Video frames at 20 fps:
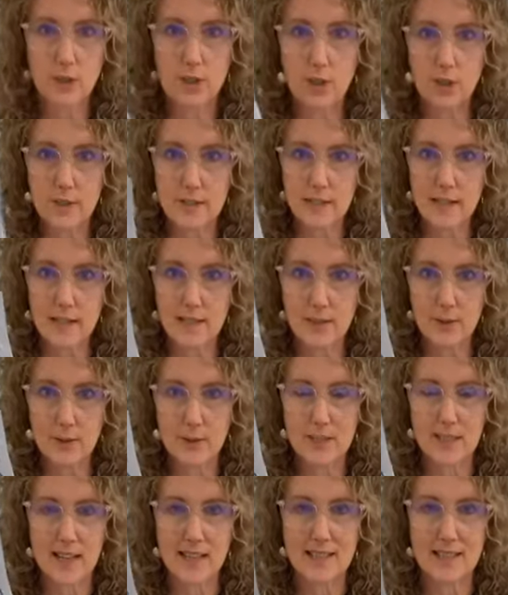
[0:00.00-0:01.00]
Two
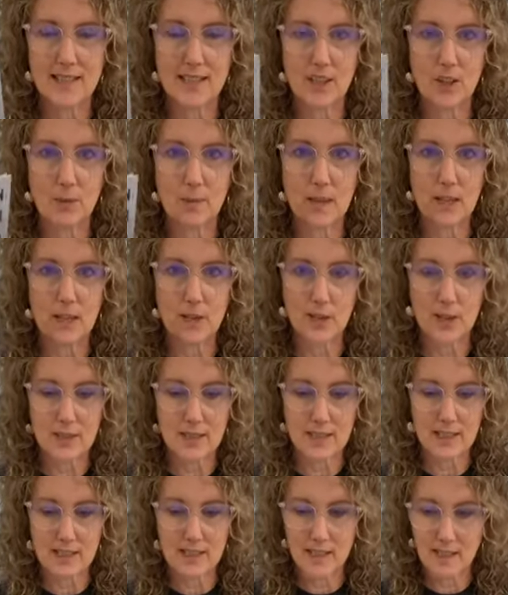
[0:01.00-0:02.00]
stencil sets that I'll be
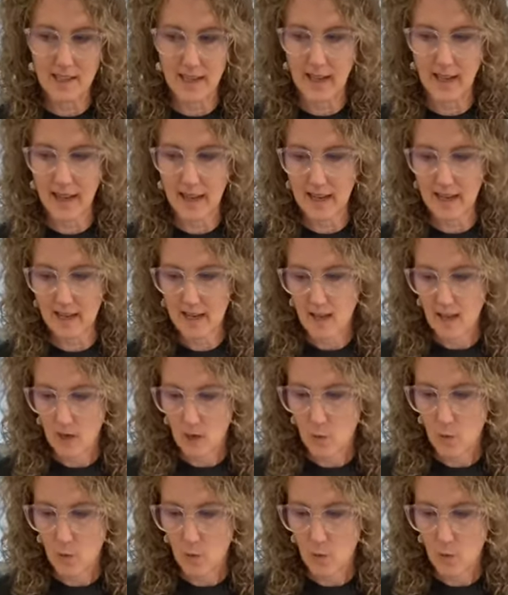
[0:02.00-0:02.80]
using today.